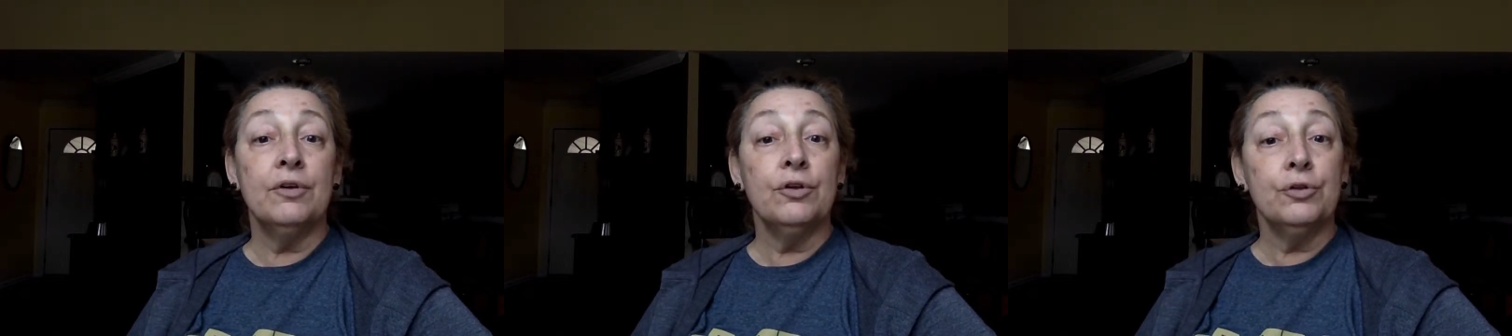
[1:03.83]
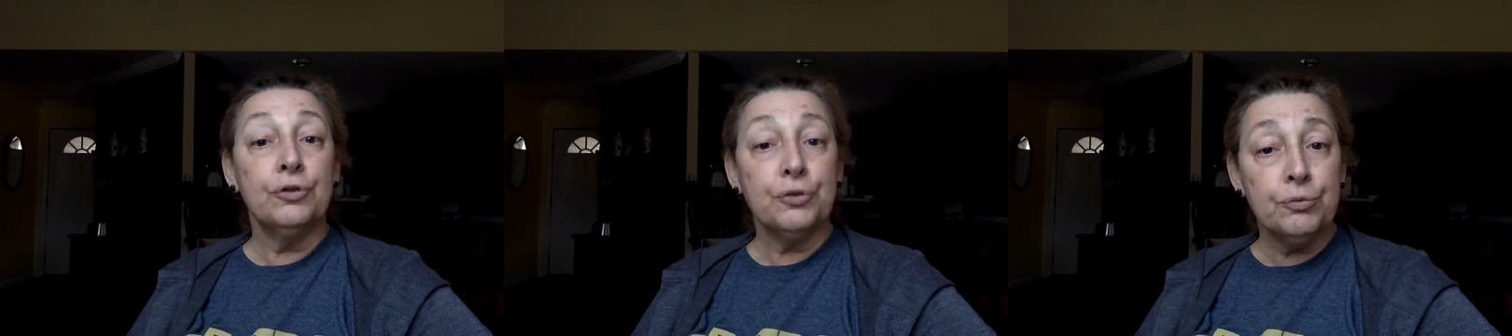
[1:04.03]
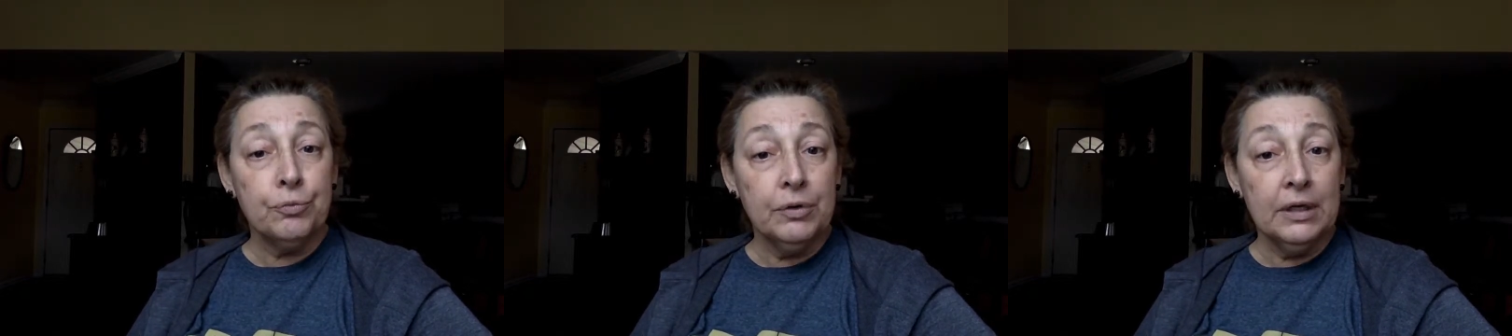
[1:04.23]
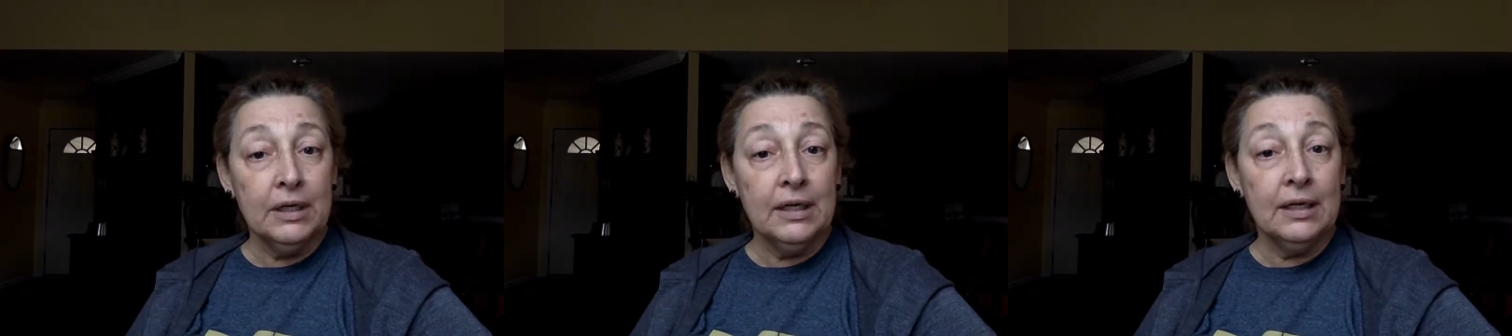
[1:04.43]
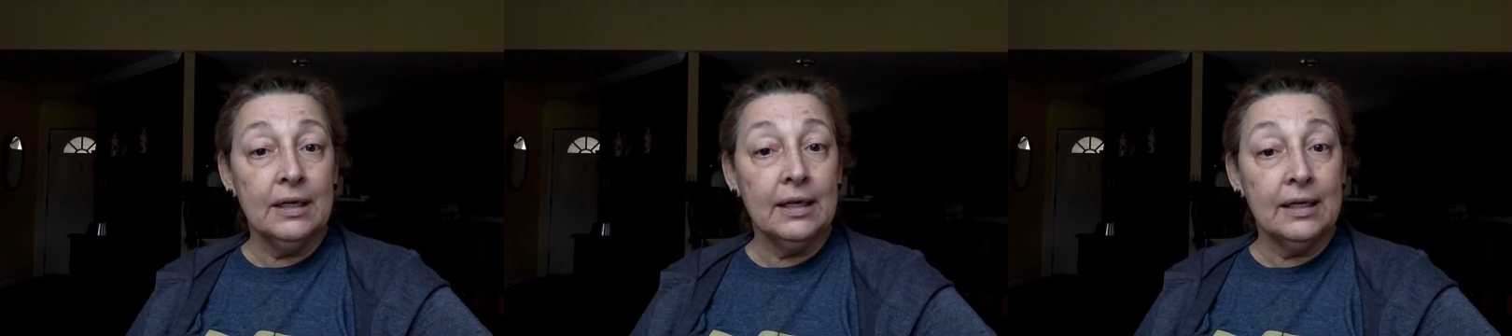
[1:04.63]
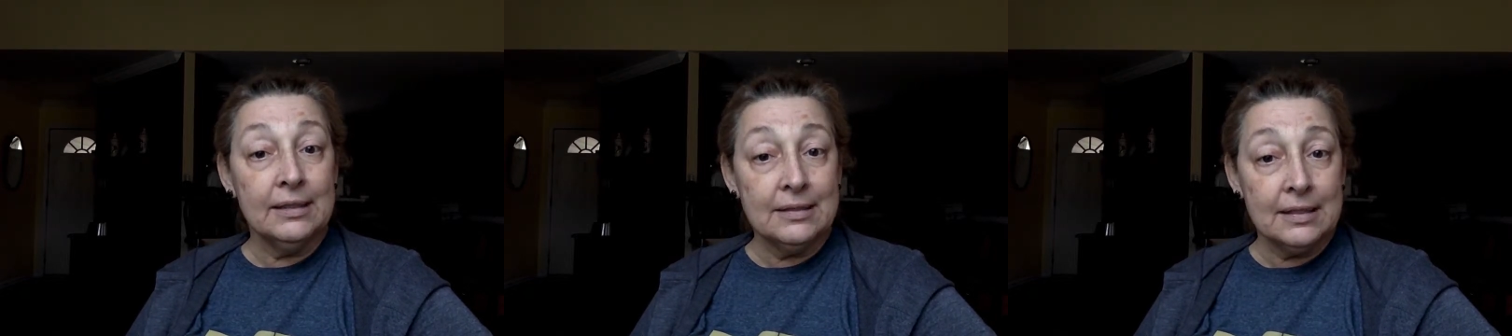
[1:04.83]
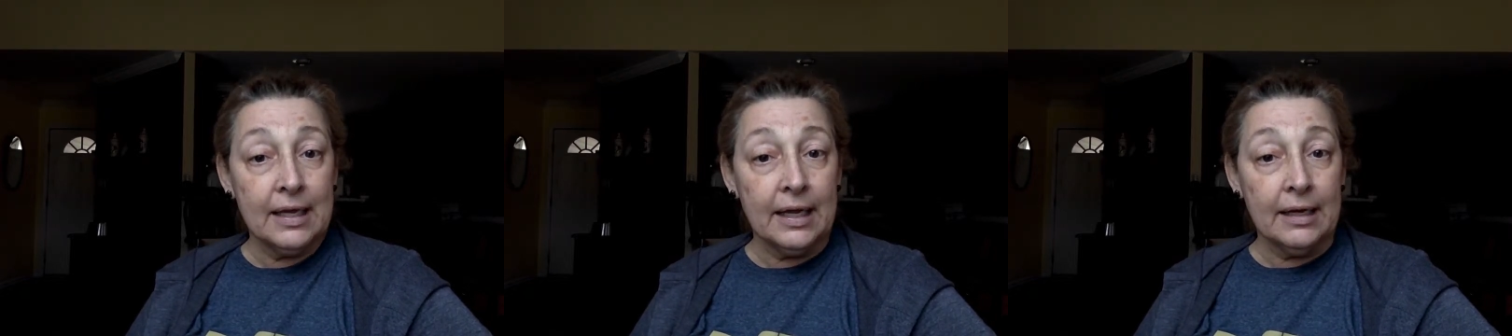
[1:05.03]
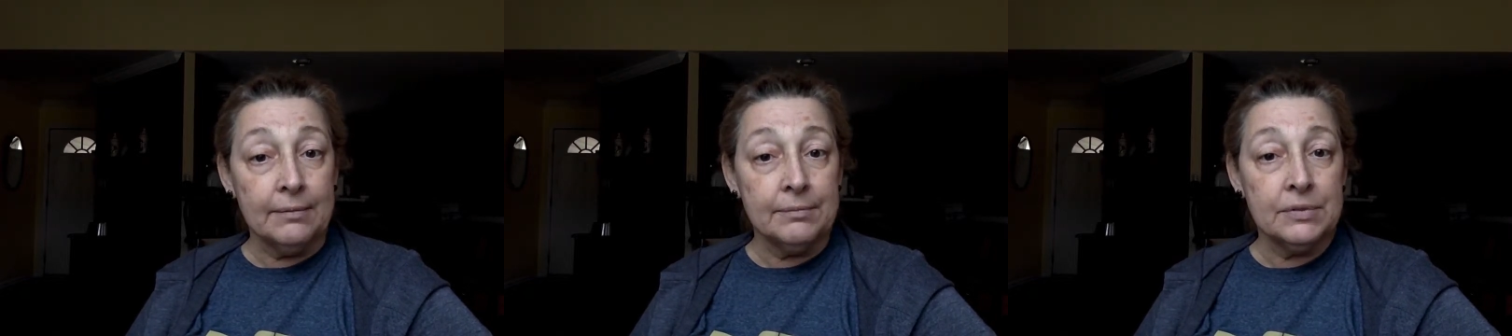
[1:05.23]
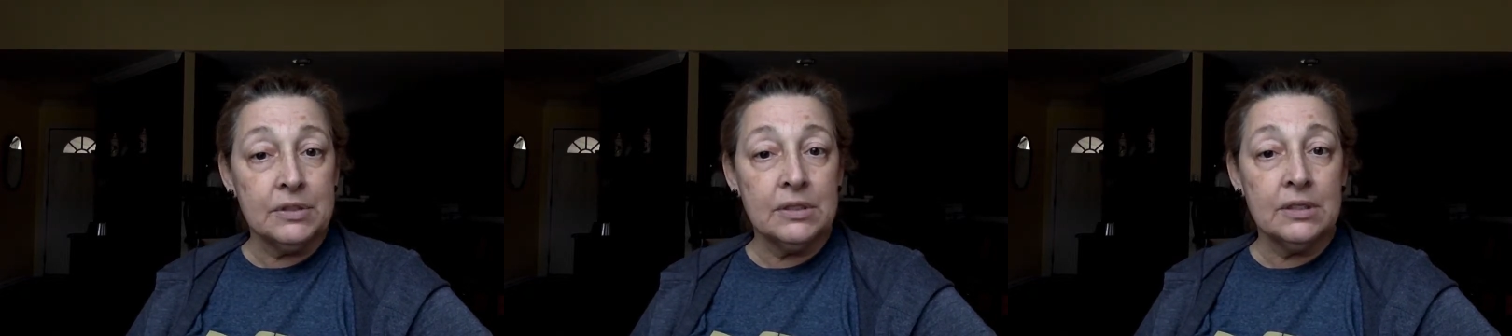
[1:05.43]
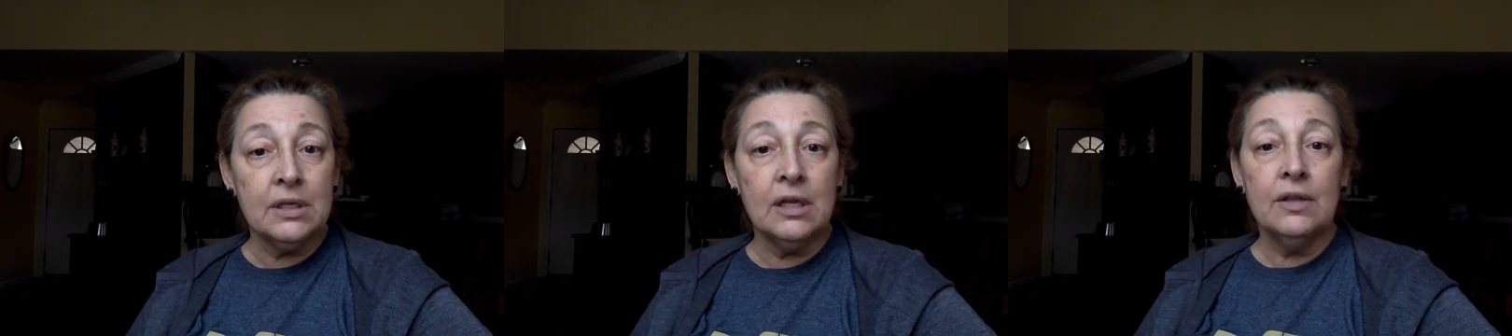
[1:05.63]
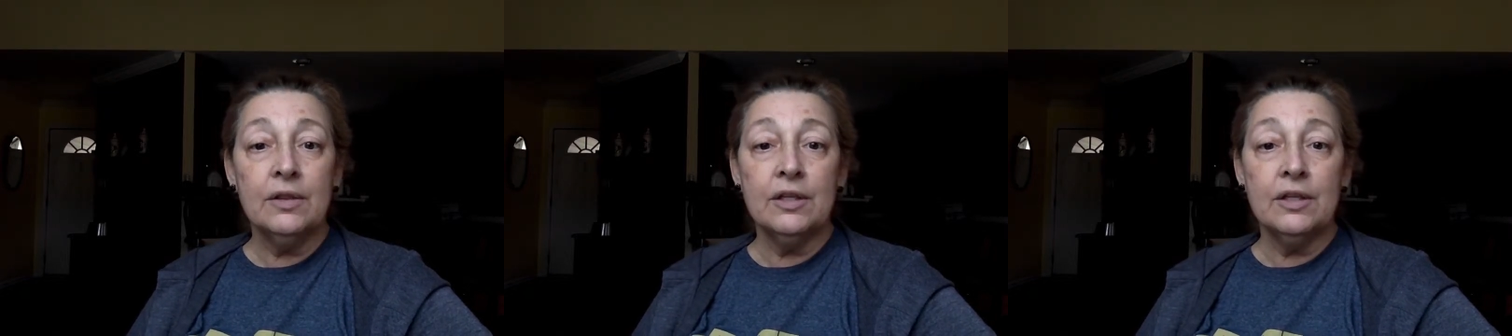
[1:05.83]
3 exams.